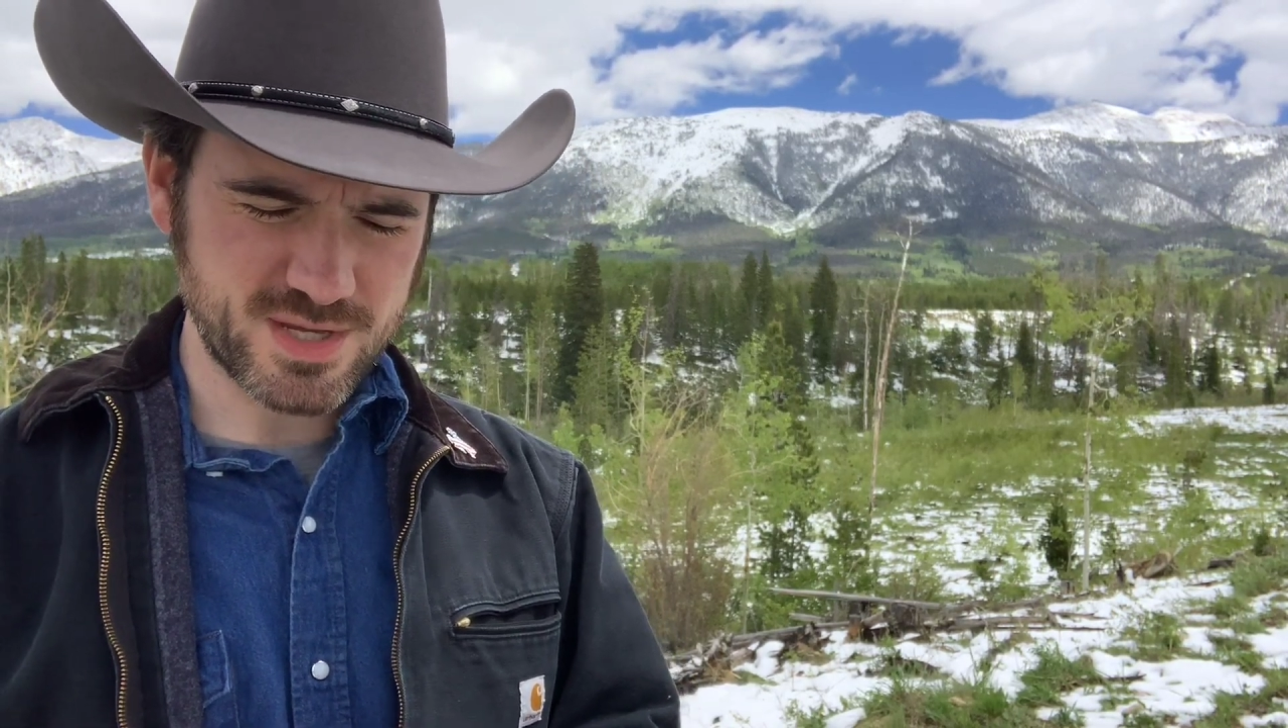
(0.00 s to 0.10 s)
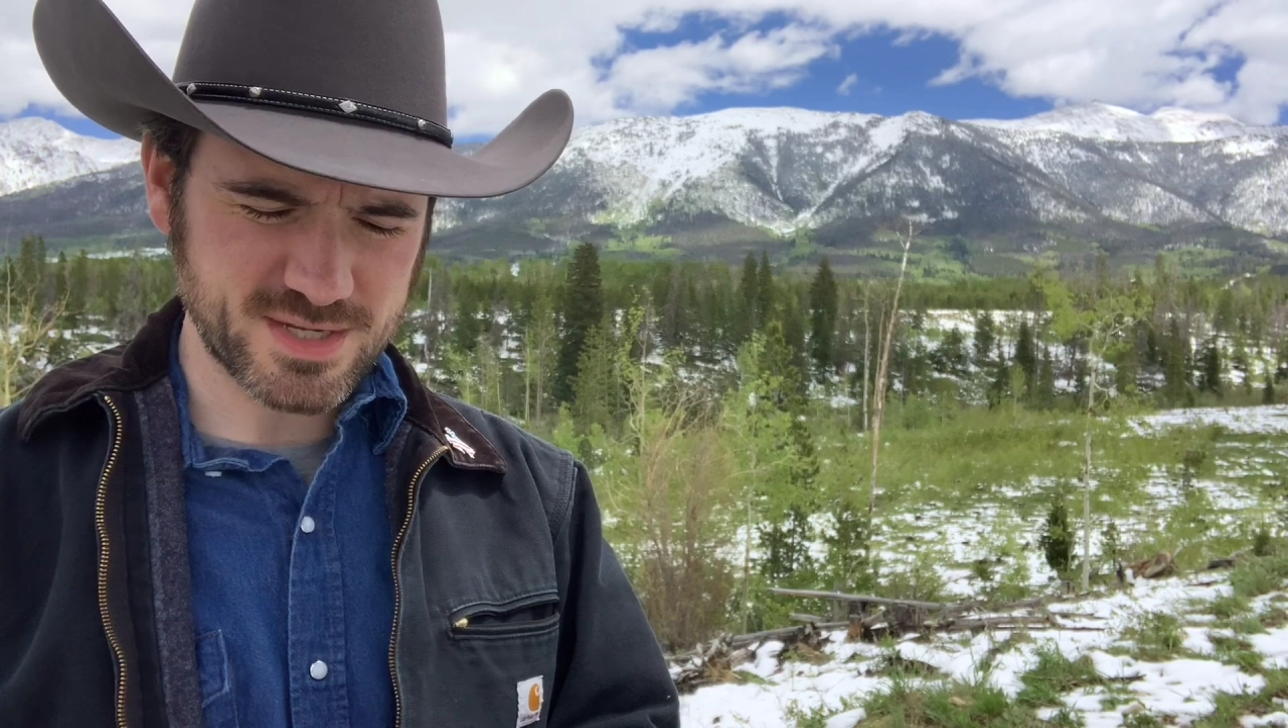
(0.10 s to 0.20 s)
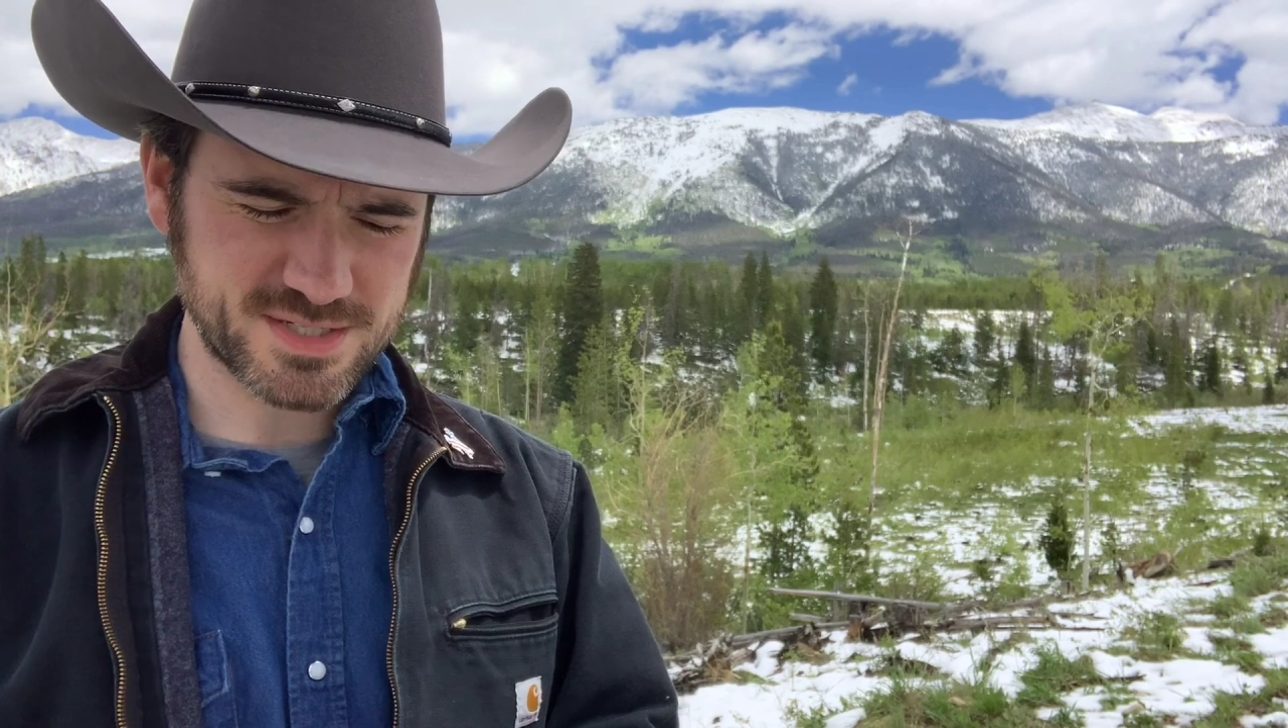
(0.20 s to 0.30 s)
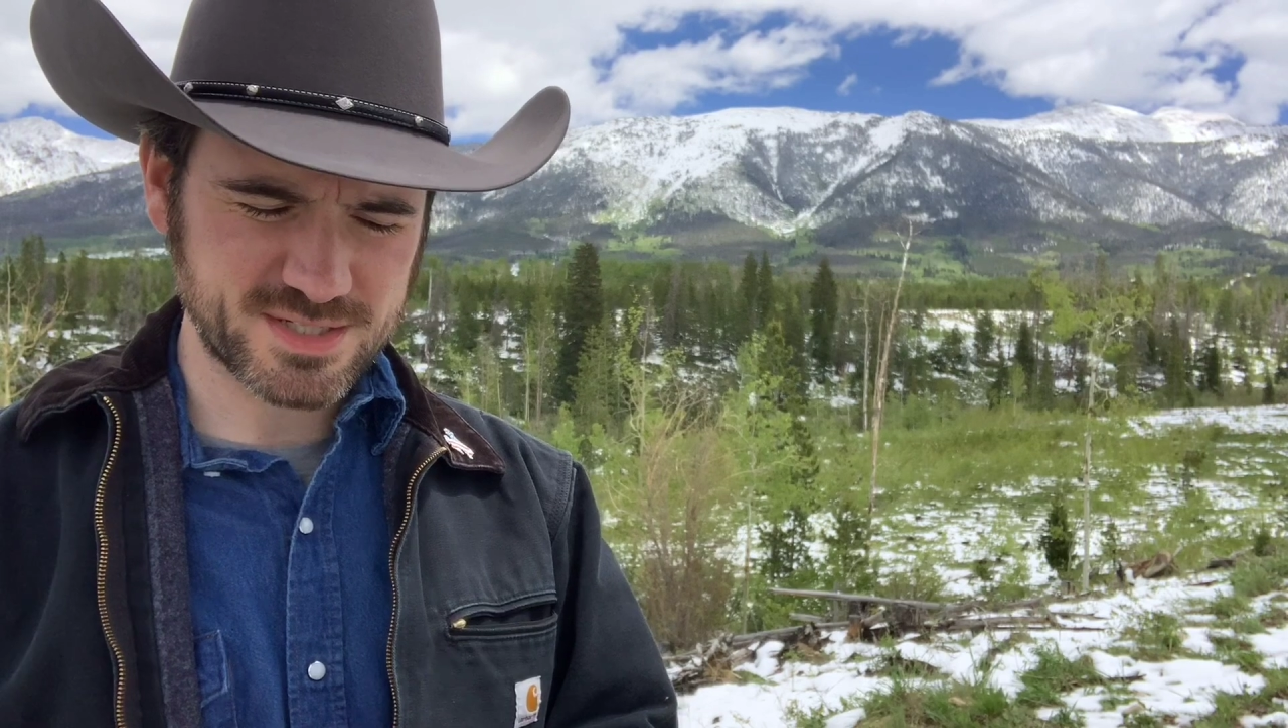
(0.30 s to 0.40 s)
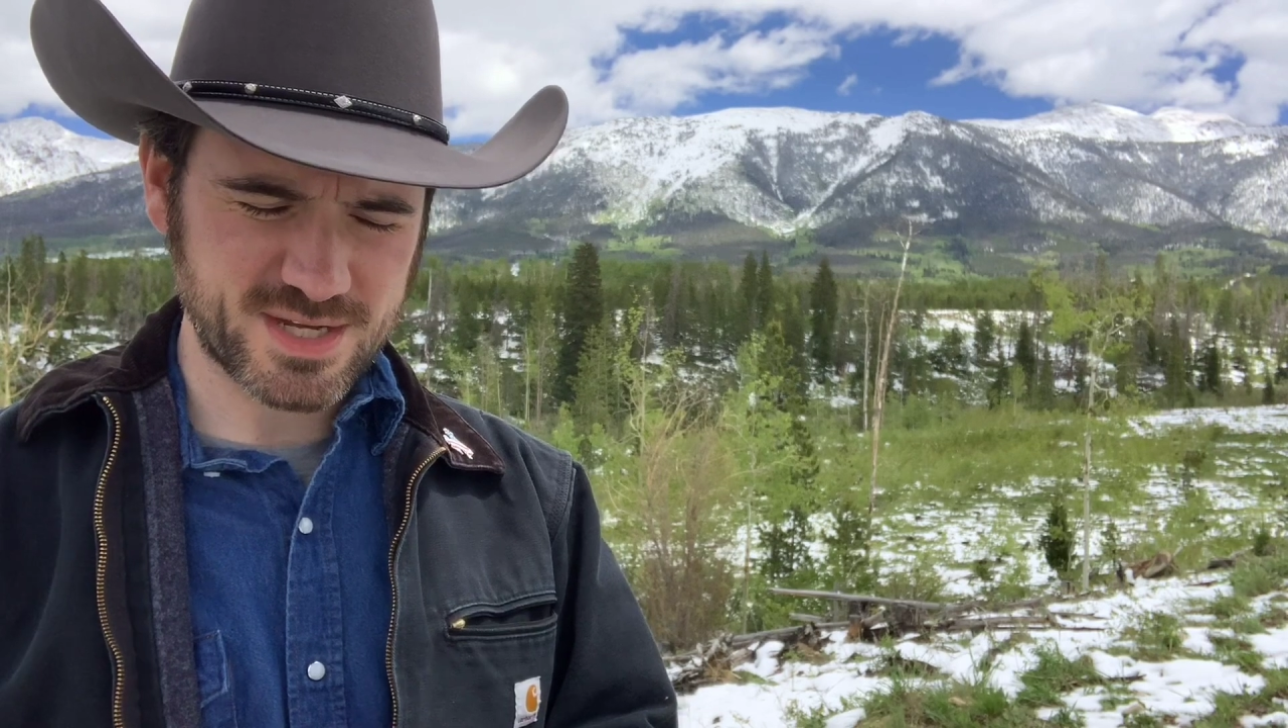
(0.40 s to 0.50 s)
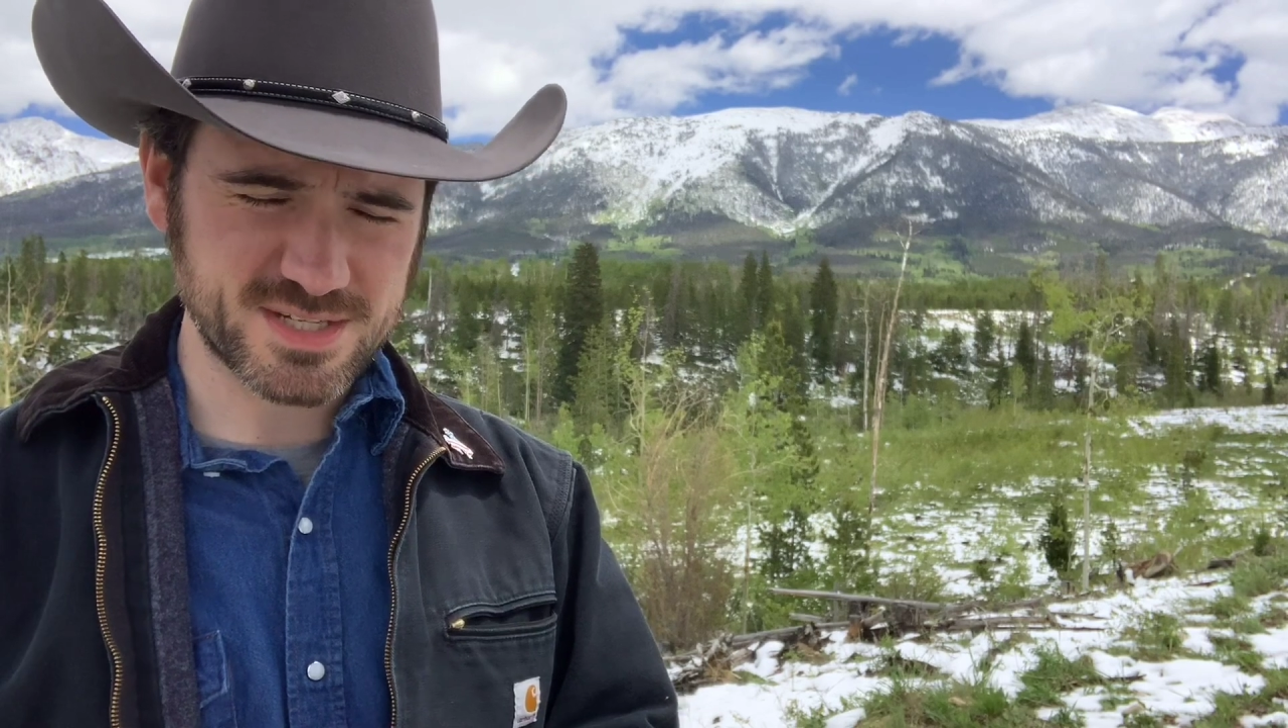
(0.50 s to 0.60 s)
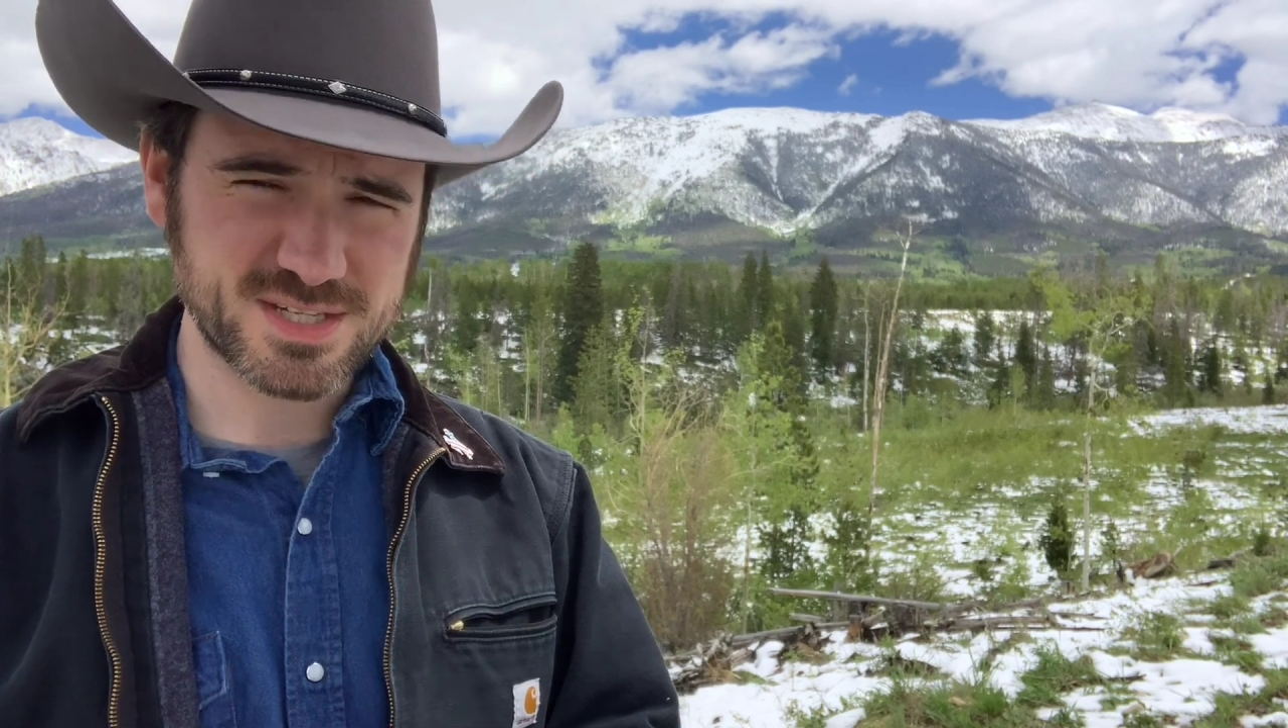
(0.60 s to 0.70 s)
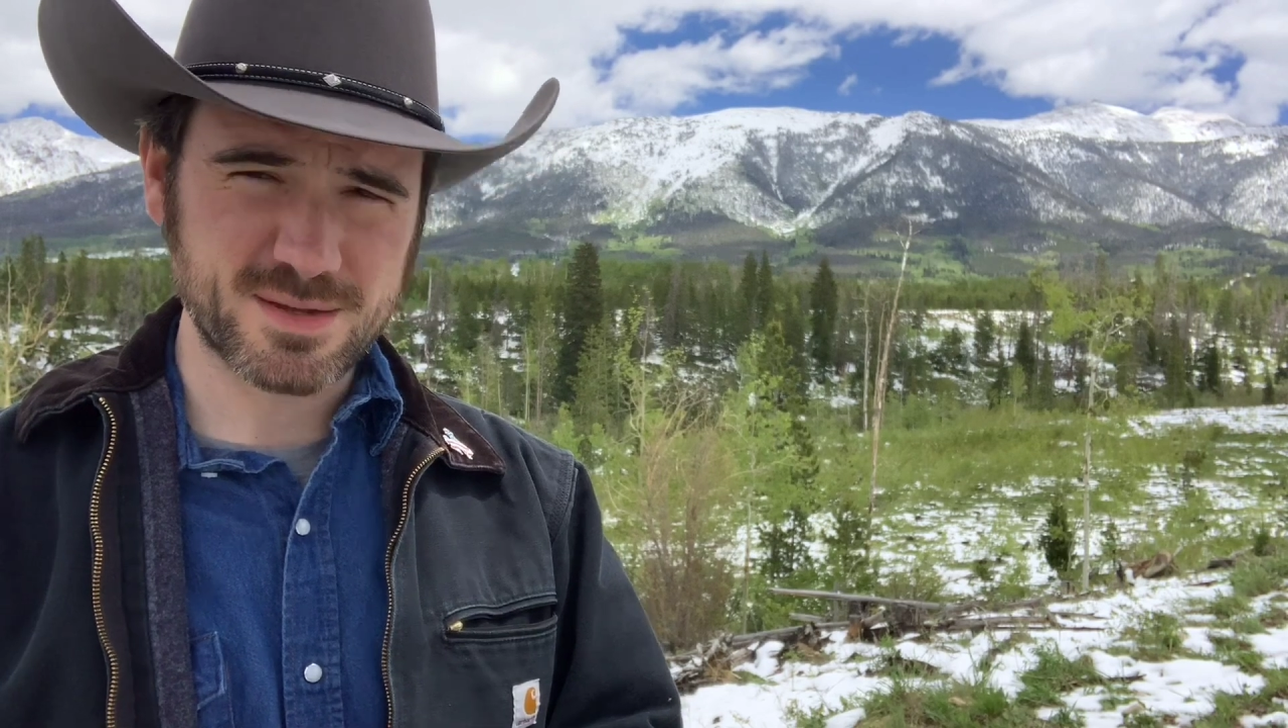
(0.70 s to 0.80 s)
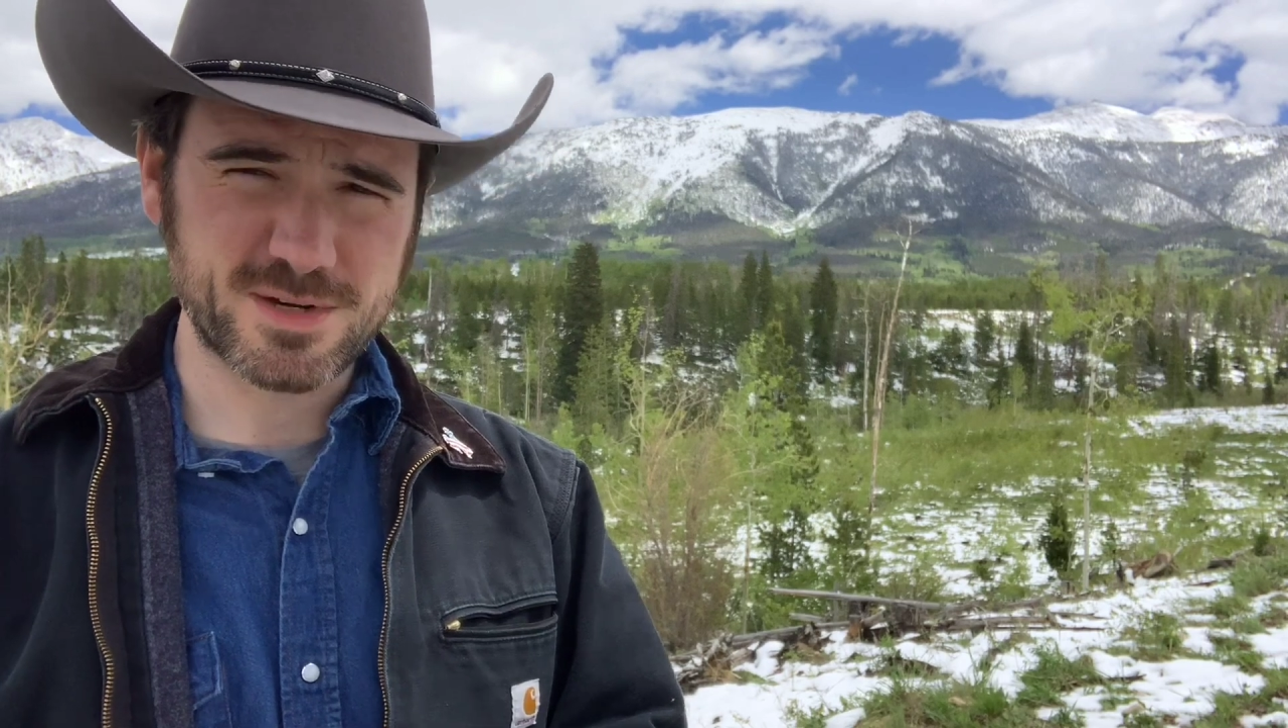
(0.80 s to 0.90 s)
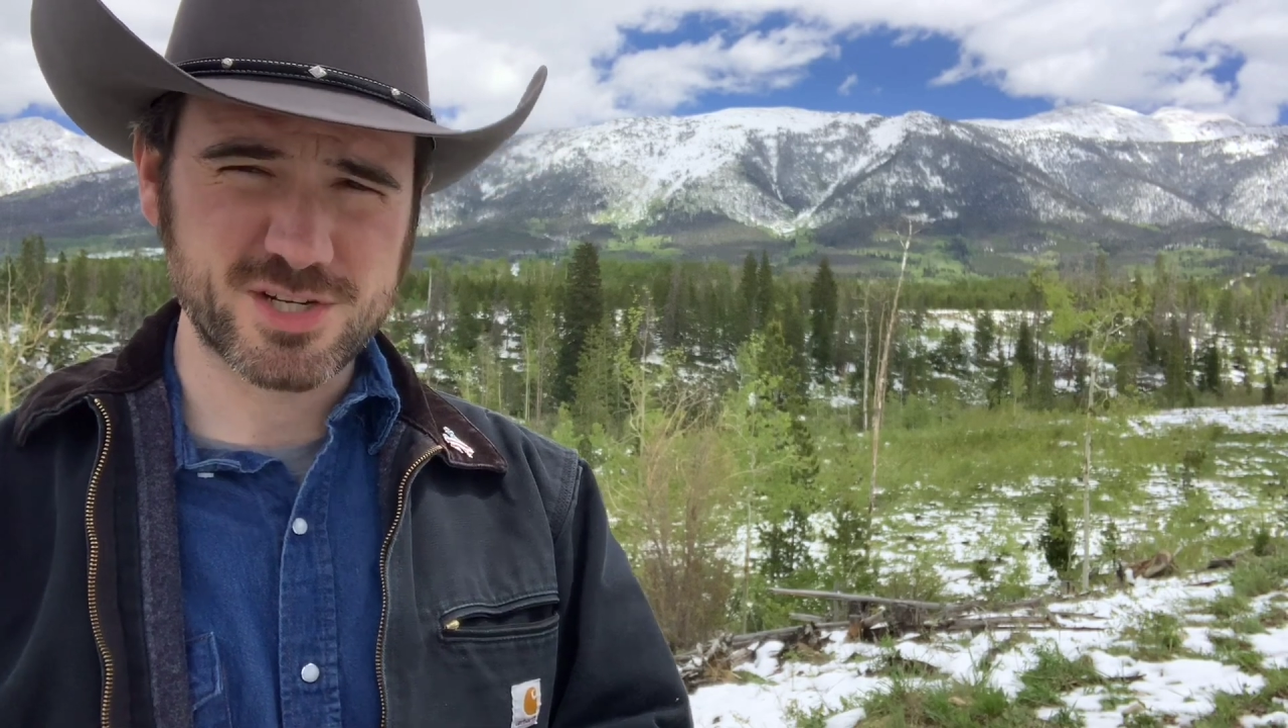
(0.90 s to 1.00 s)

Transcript: exercises I'm going to